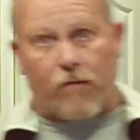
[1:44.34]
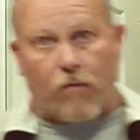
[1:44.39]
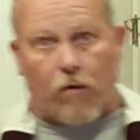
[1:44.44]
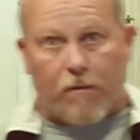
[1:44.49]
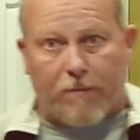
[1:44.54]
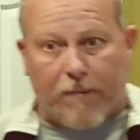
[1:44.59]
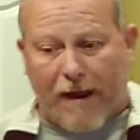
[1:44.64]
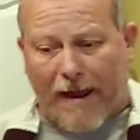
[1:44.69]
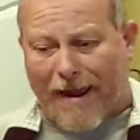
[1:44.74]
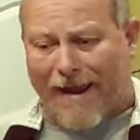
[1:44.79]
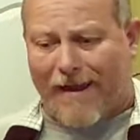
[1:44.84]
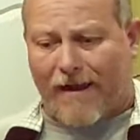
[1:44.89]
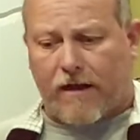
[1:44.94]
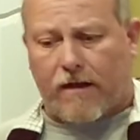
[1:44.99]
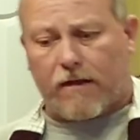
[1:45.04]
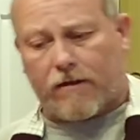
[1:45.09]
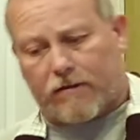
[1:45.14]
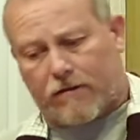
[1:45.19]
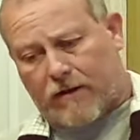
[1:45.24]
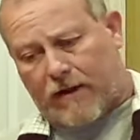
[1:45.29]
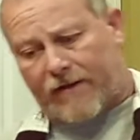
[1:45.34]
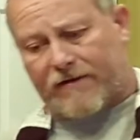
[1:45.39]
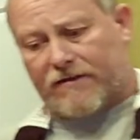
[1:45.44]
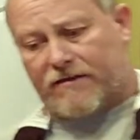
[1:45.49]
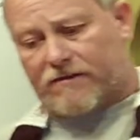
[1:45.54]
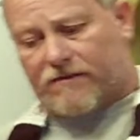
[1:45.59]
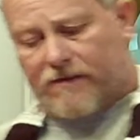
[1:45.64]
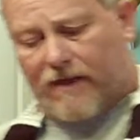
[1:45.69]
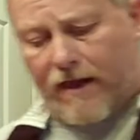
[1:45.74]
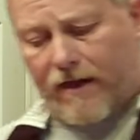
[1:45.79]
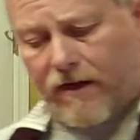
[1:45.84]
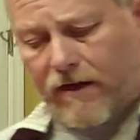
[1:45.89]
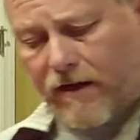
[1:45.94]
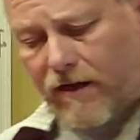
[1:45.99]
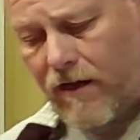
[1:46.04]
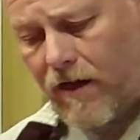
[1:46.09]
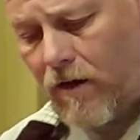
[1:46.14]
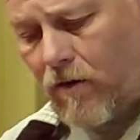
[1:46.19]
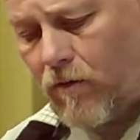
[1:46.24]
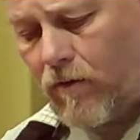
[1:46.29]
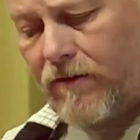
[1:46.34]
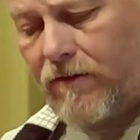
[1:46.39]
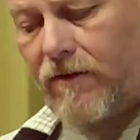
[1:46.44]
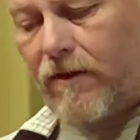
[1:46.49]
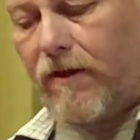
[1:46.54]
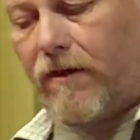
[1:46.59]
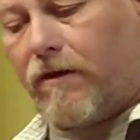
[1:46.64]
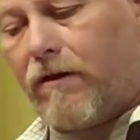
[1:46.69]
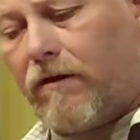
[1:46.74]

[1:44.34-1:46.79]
we're back. I decided to go with the